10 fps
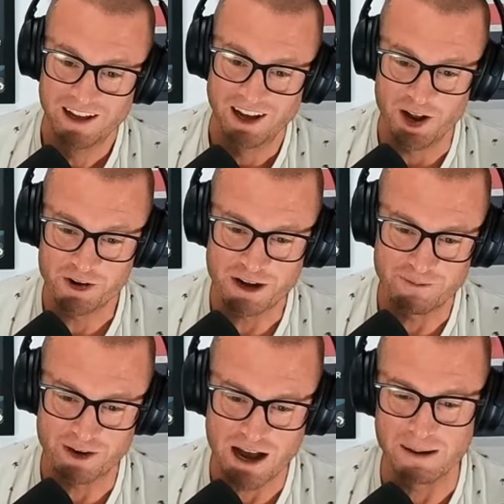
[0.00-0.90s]

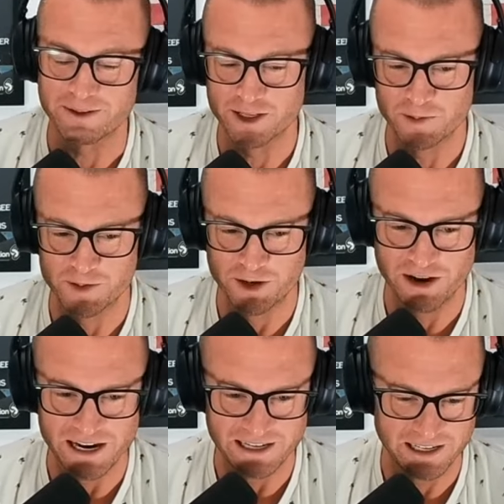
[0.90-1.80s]
undercover cops. This was your
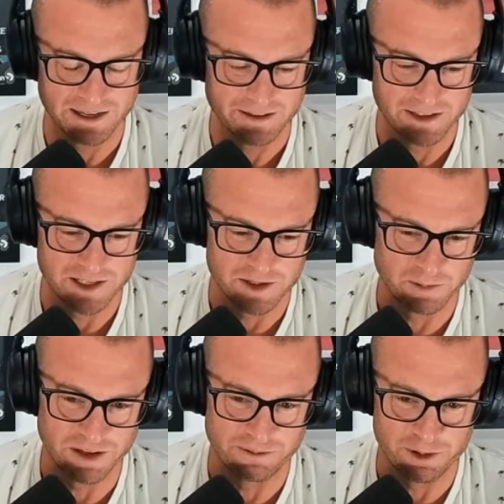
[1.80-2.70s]
idea. This is one
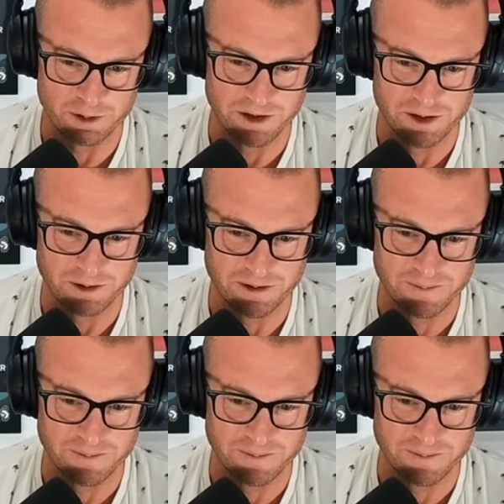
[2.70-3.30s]
have of you, your, your.